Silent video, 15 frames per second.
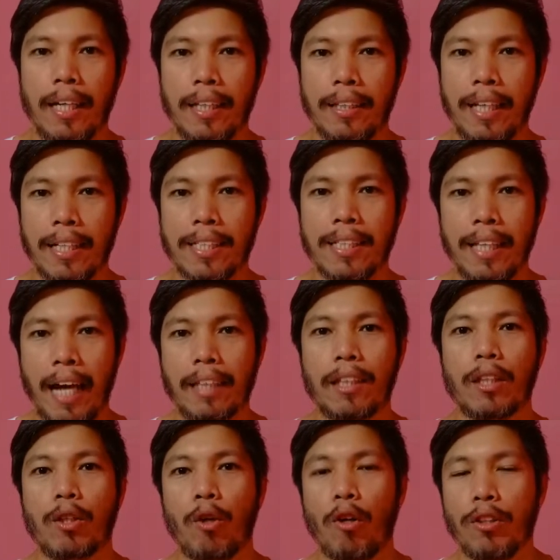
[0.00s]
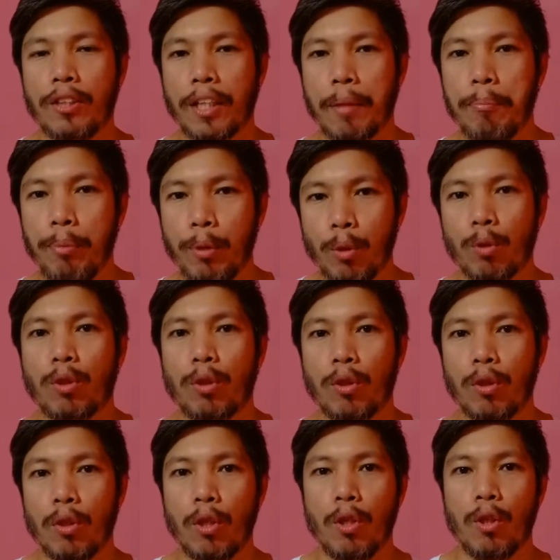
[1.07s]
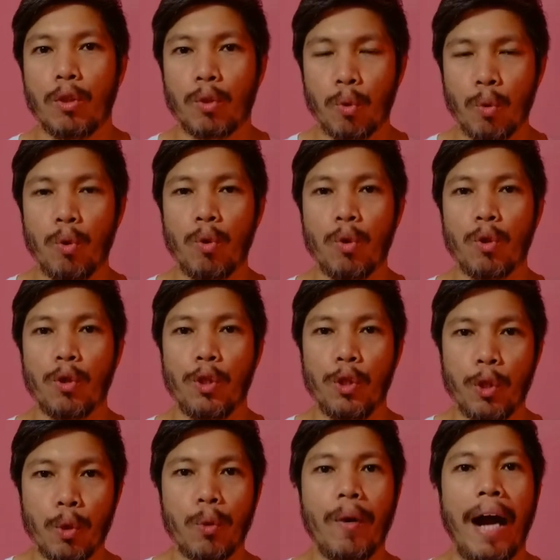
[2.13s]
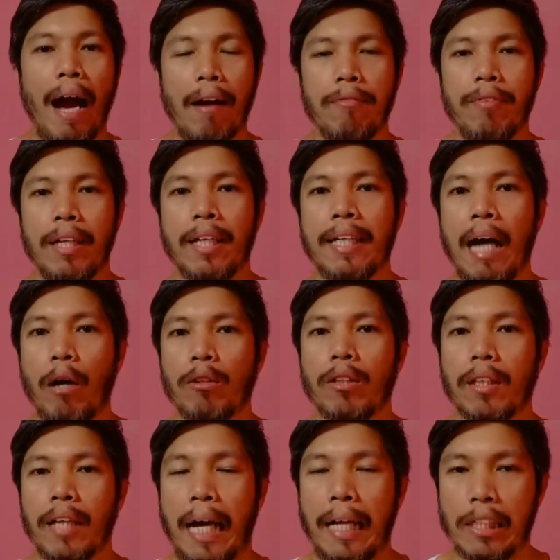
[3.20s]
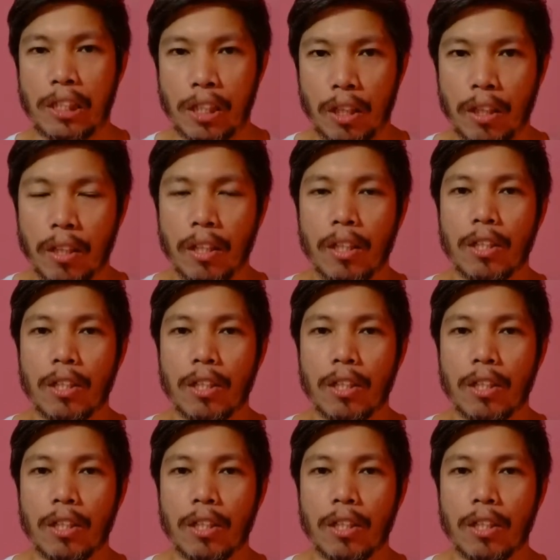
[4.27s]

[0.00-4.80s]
does not contribute to you having gout cancer.